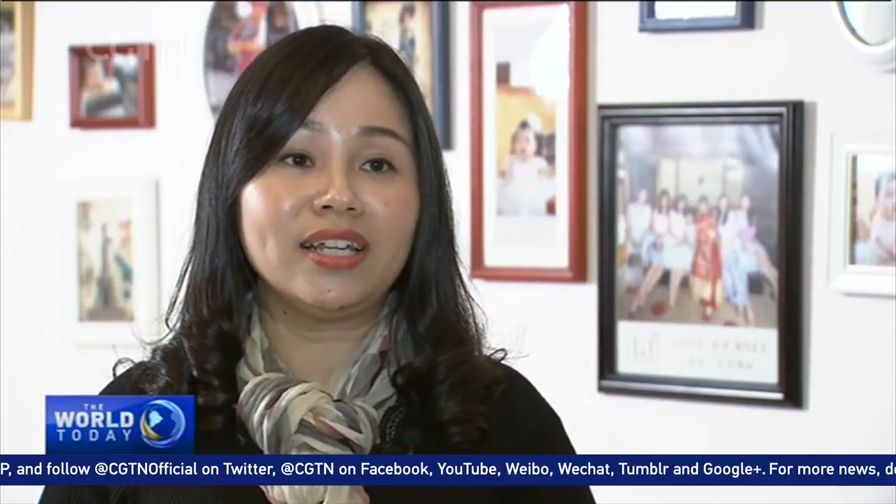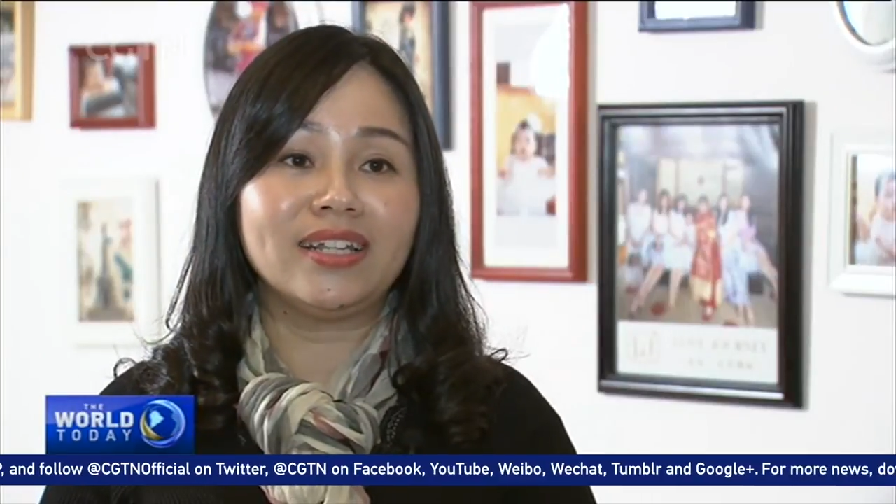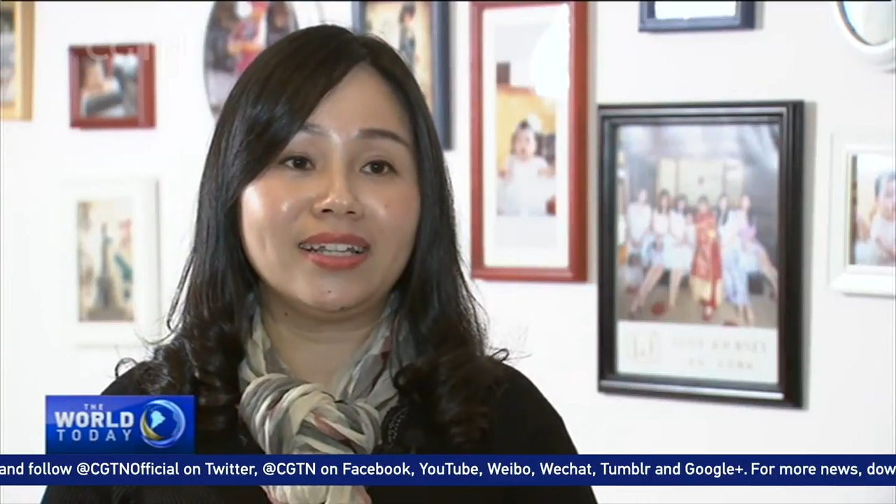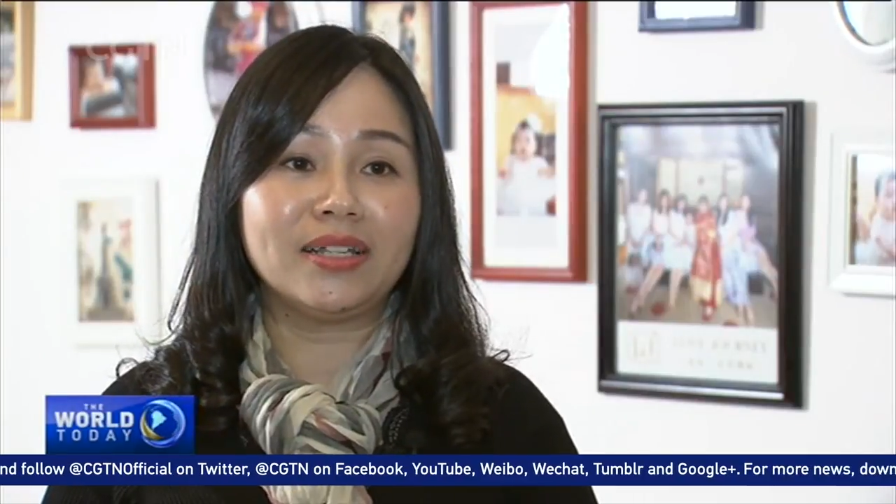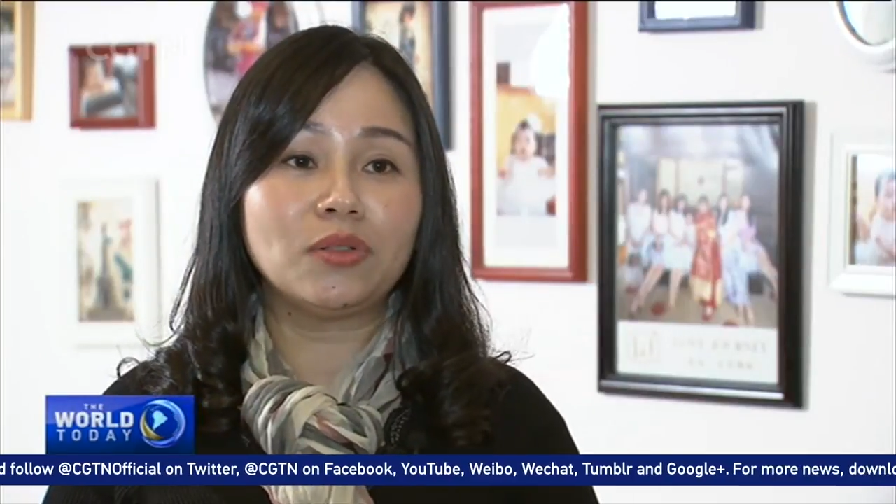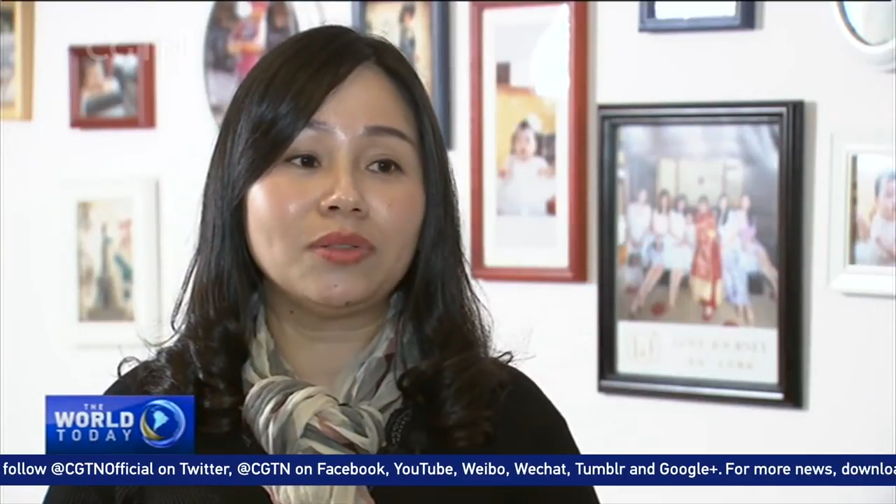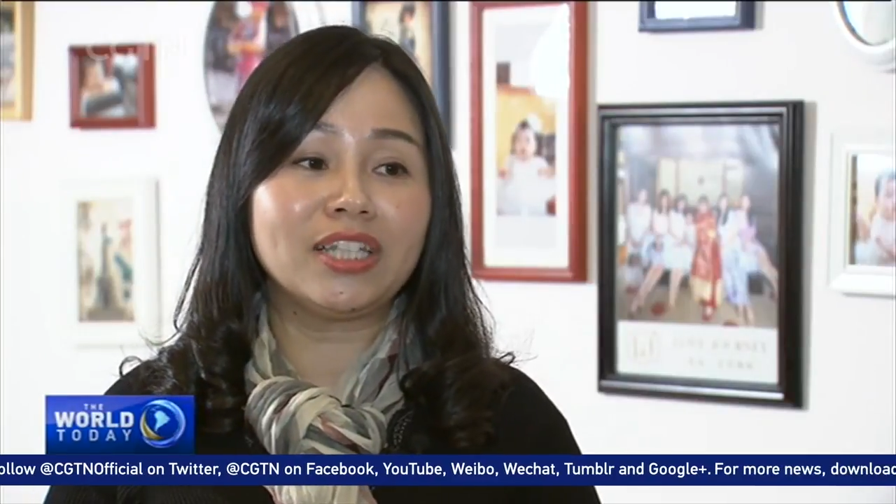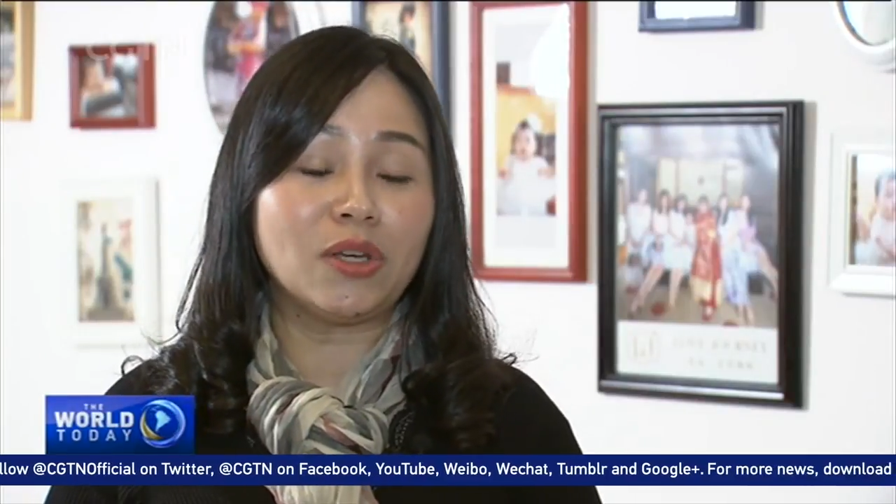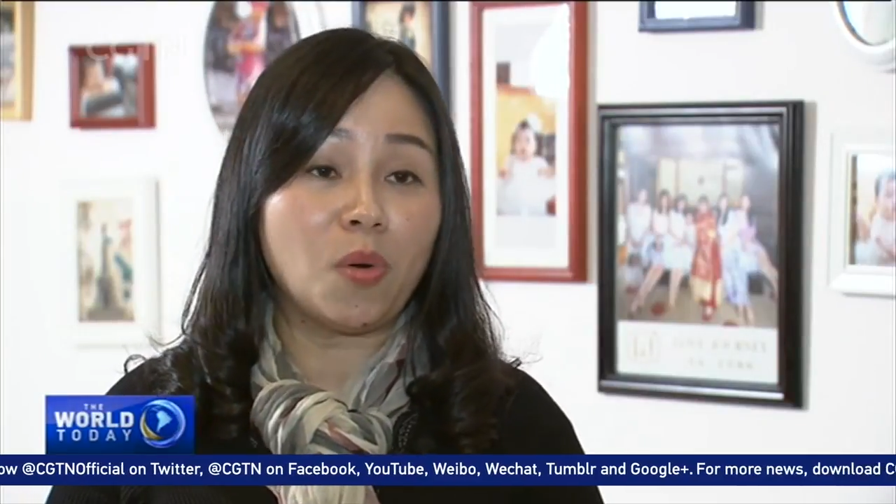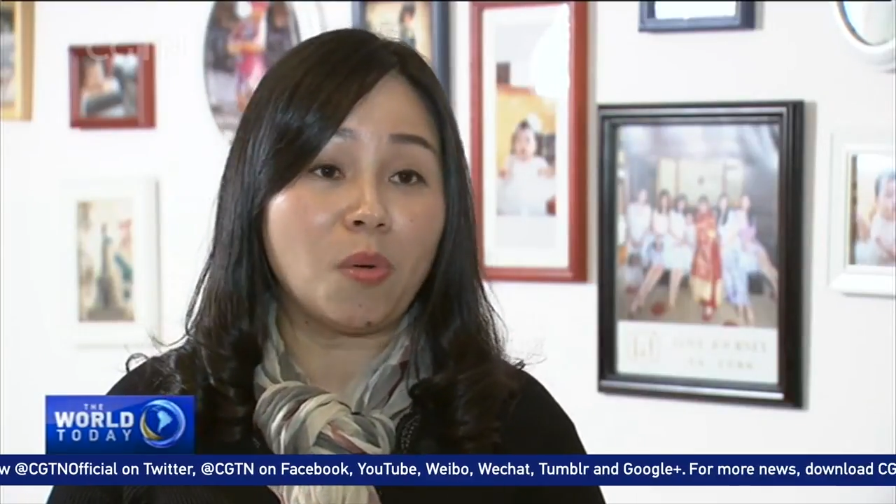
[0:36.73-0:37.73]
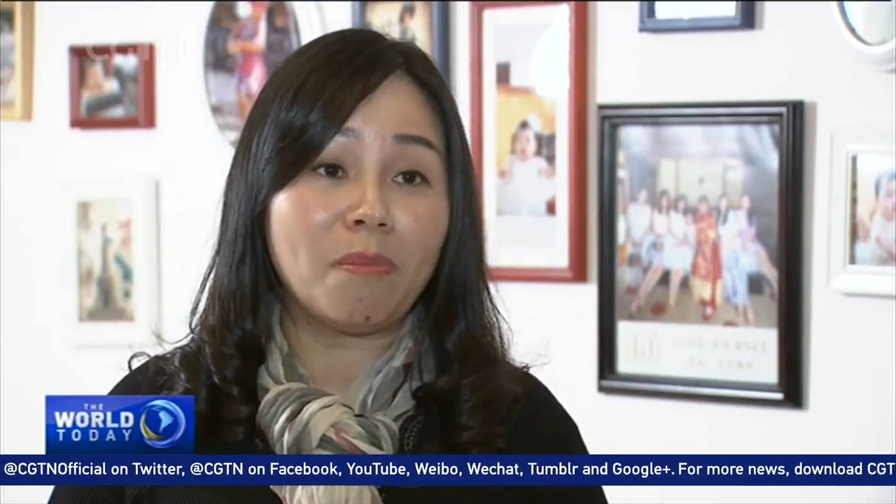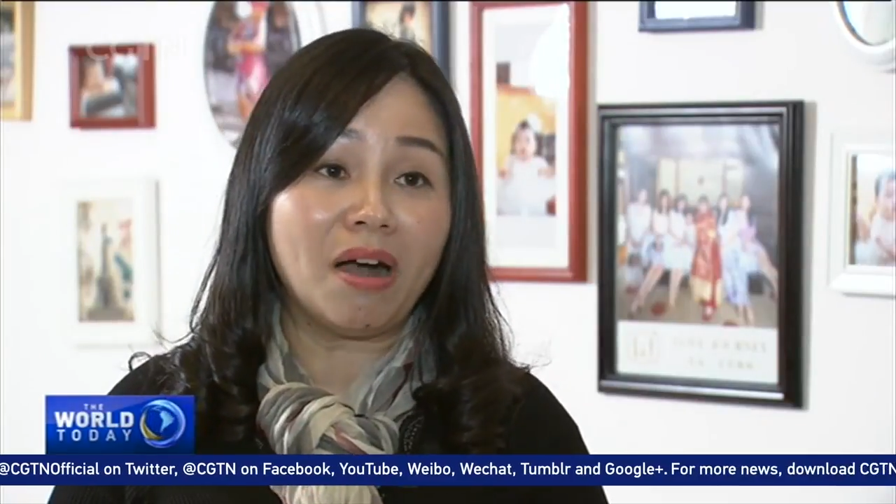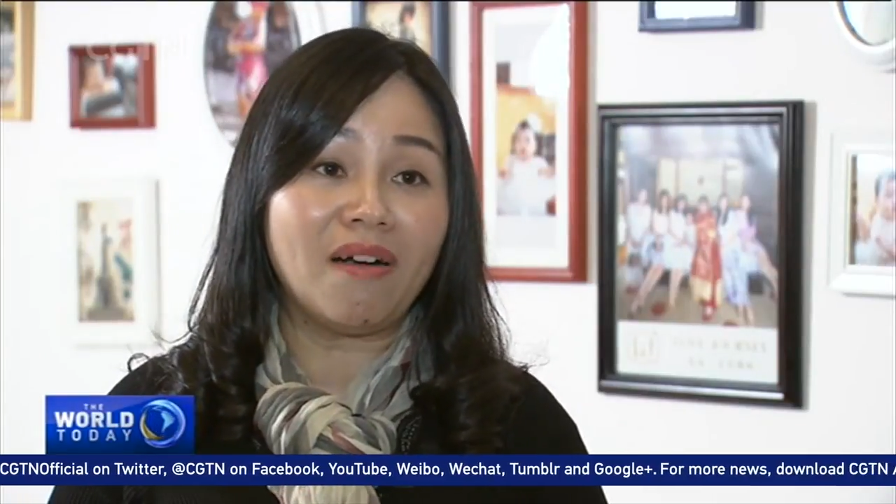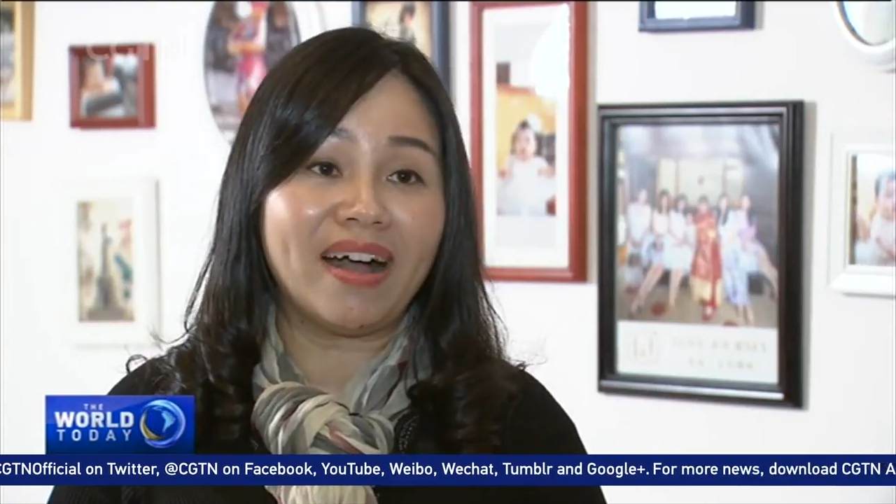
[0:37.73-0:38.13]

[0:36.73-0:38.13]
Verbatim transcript: through payment systems.